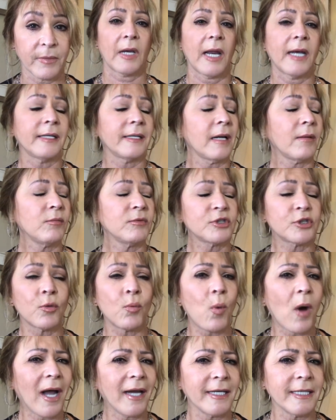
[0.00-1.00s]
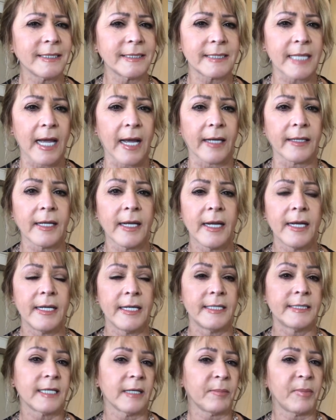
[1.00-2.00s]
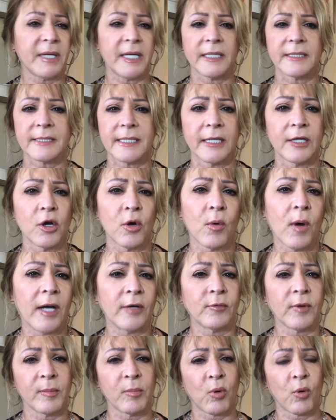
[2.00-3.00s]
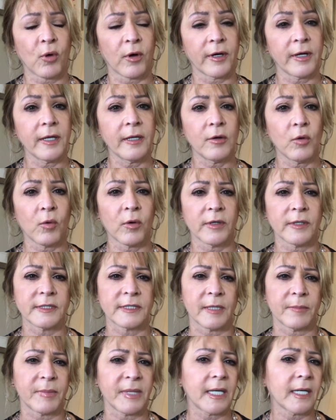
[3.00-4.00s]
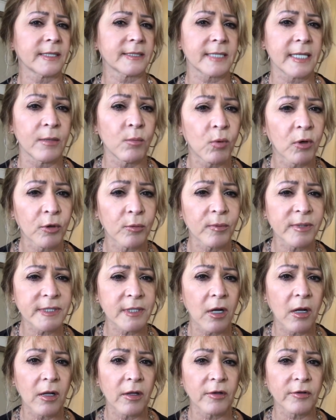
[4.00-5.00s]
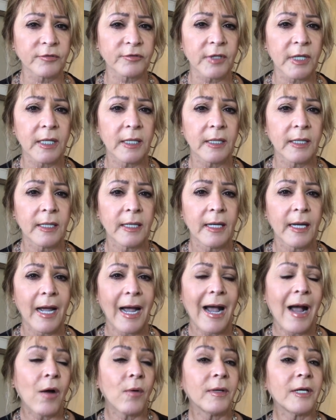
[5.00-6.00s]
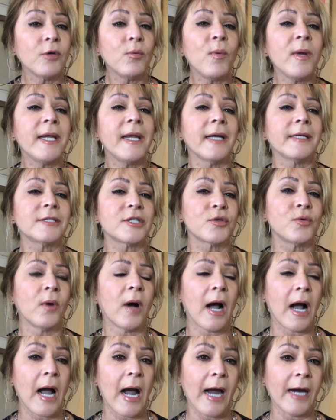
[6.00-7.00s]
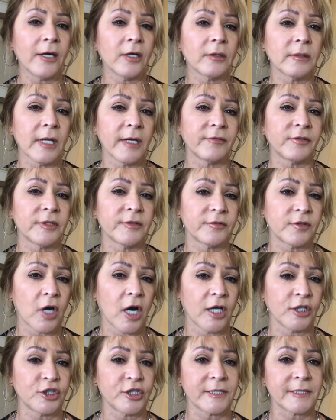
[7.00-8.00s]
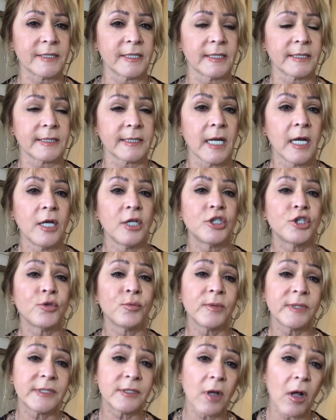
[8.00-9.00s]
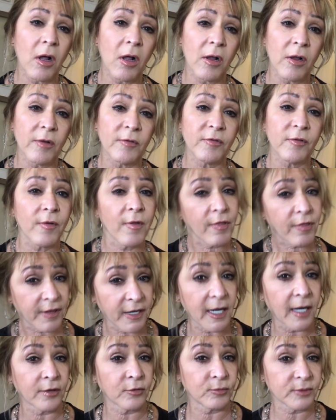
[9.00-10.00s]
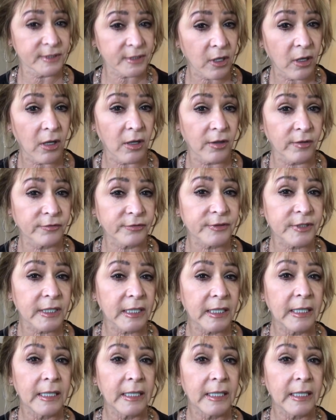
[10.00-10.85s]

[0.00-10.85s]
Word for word: And so, why is that? Is it because they go unreported or is it because they weren't resolved? How can we get to a higher level of consciousness to resolve the unresolved?